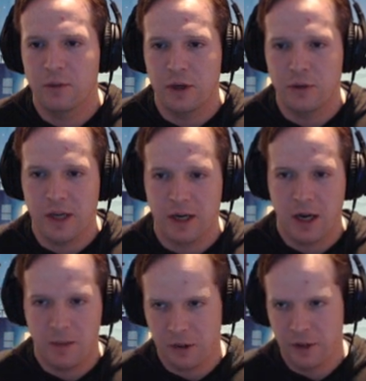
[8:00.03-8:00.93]
we do get a
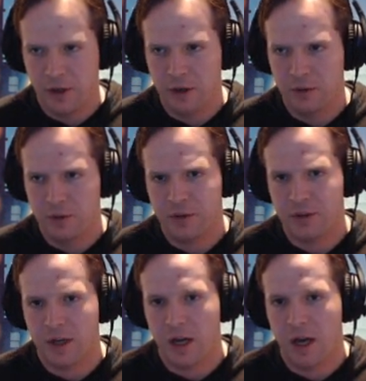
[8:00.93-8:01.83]
couple of those,
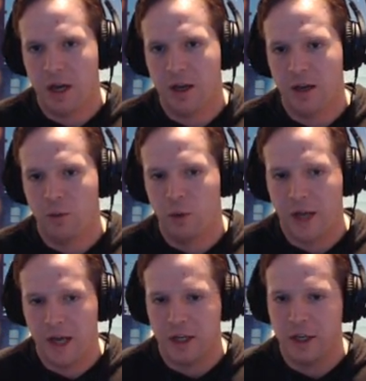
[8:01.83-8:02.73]
uh, we'll
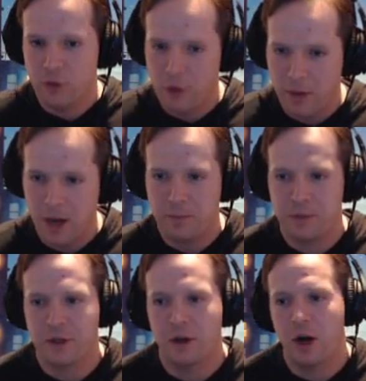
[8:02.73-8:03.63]
kind of queue them up.
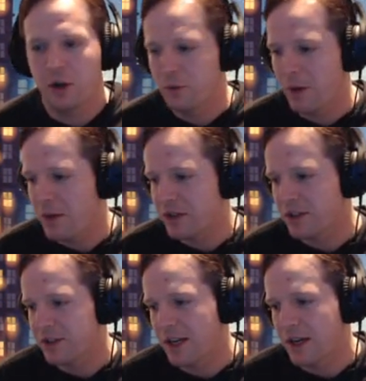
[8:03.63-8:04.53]
So I'll do my best to
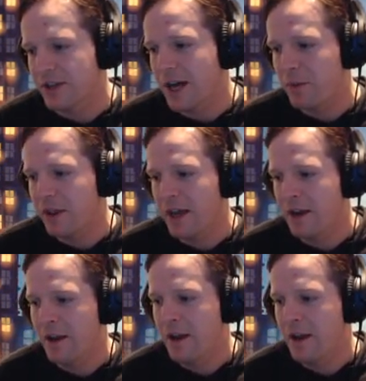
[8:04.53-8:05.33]
stay on top of that.